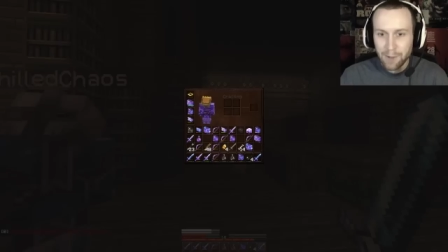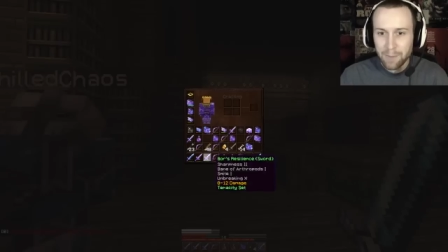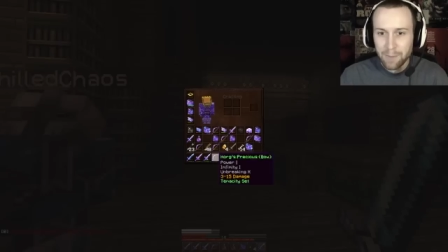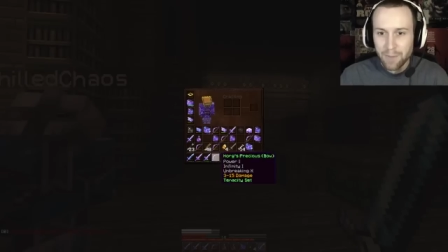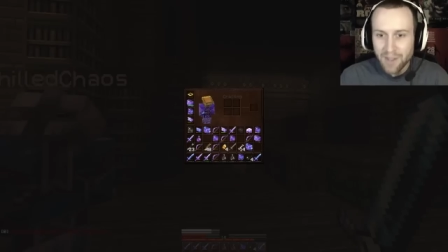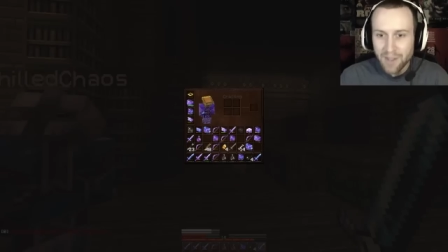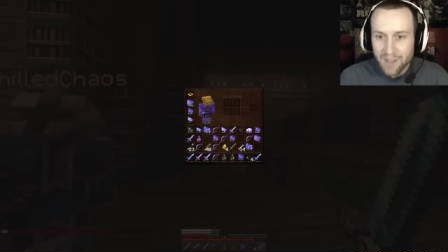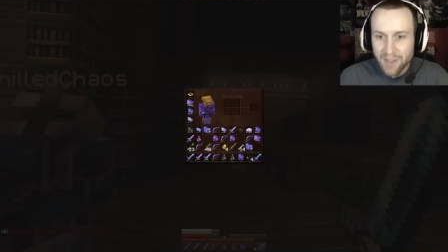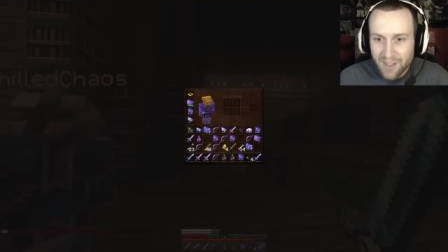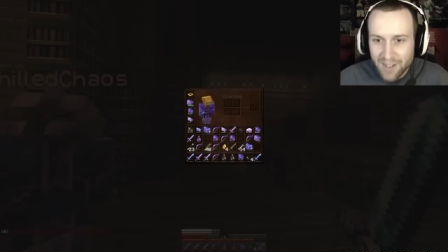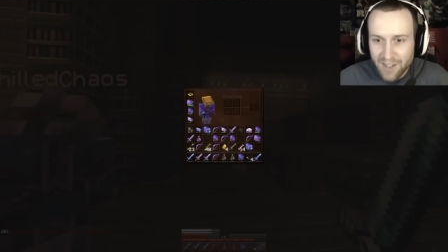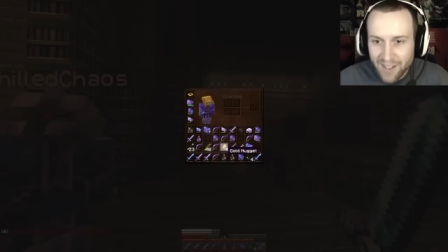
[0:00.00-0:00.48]
What
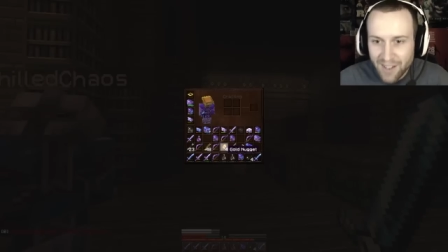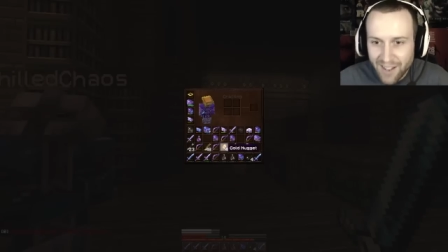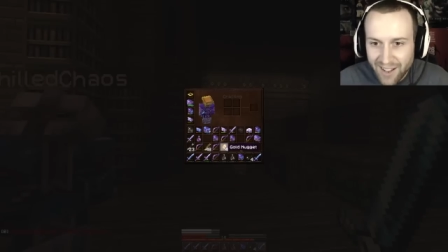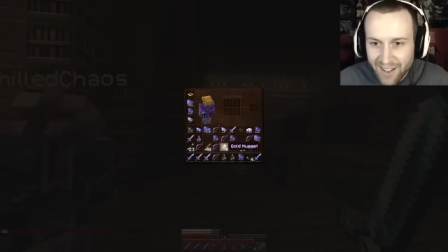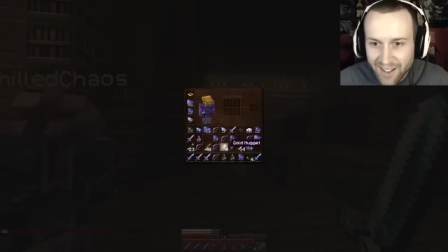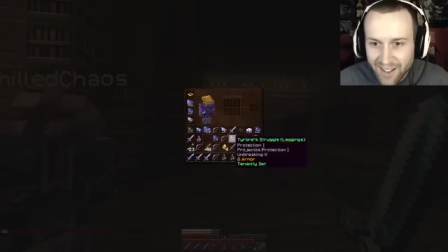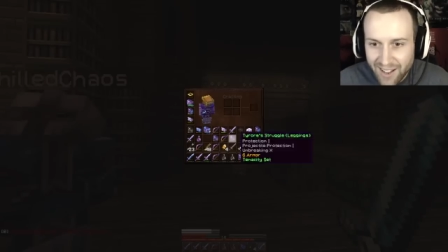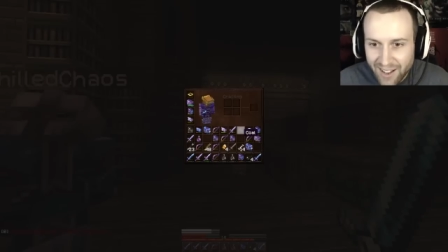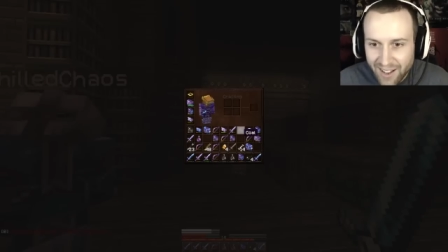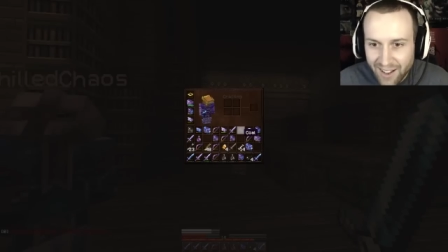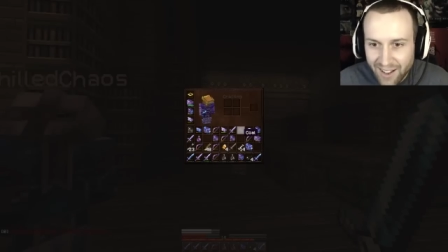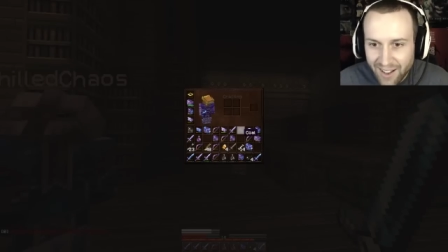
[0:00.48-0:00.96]
did it crap
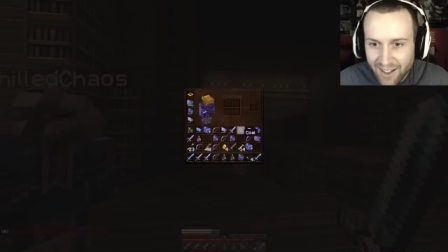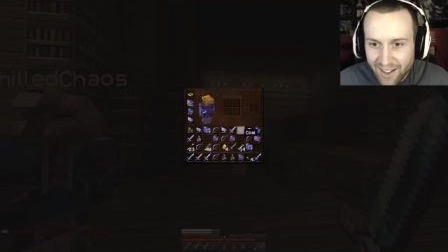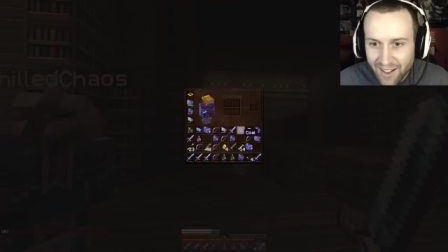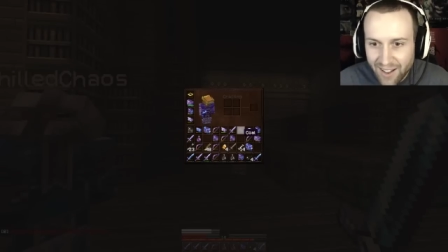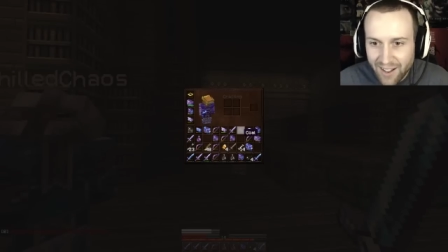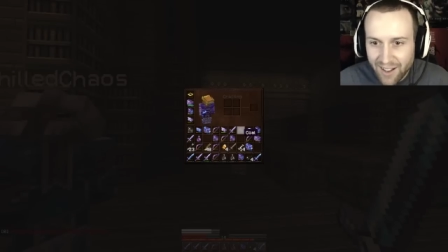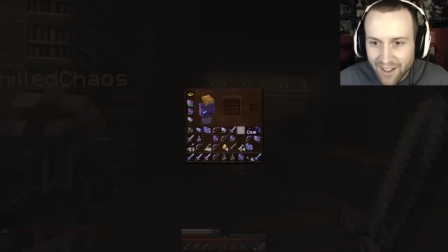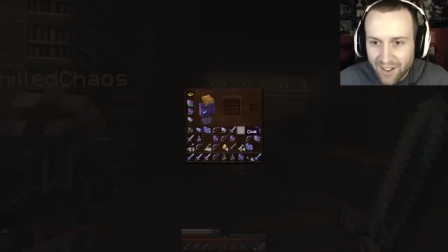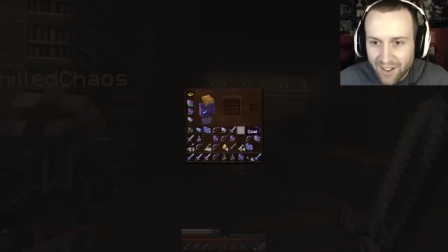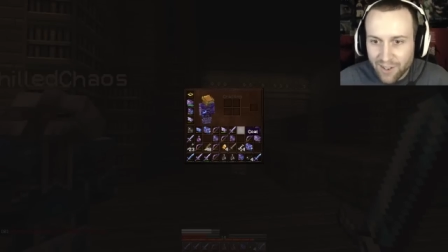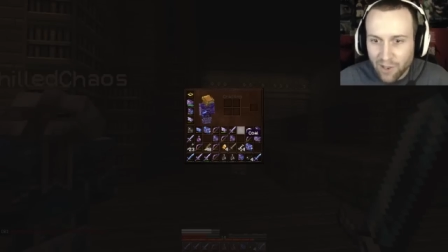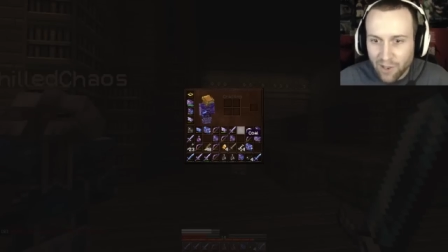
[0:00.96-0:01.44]
on you?
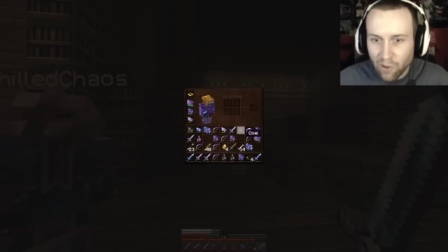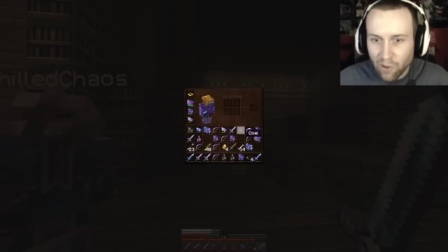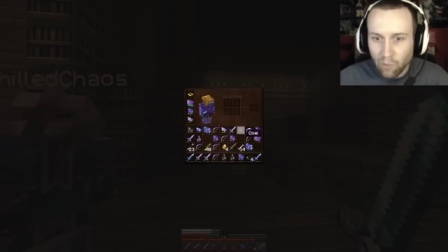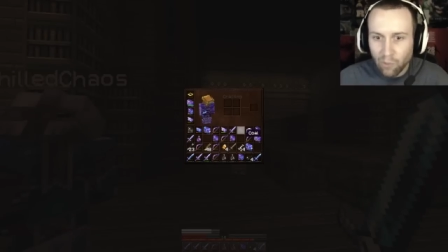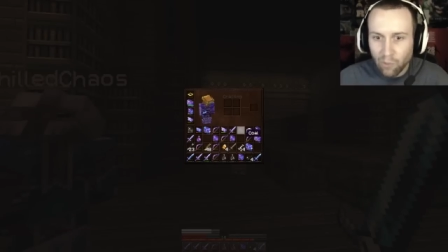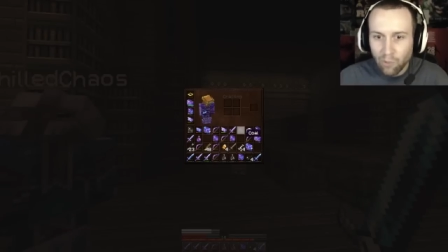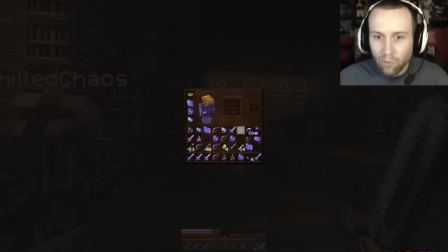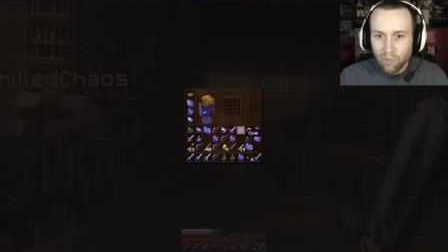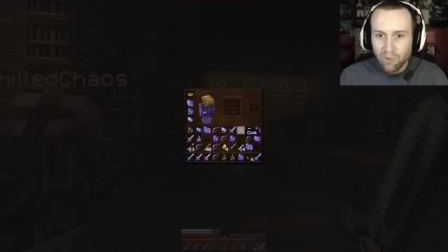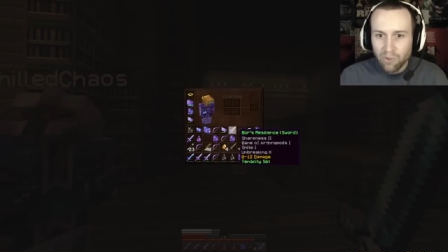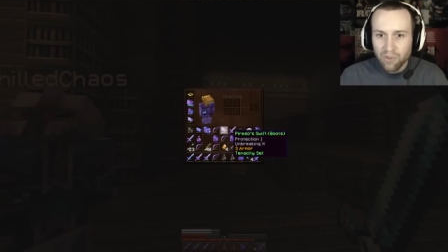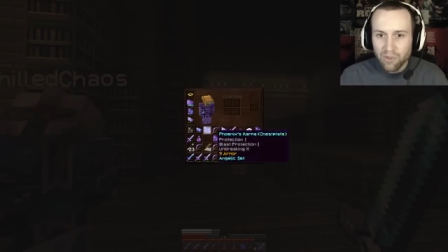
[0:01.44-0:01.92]
Uh,
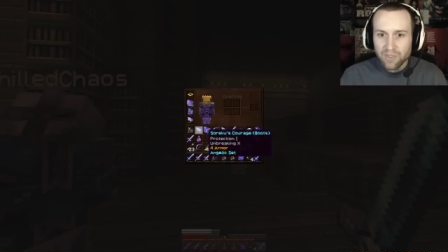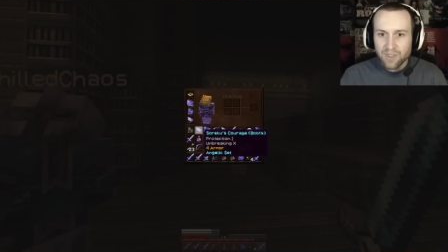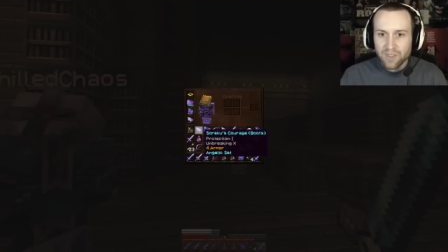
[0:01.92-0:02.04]
coal.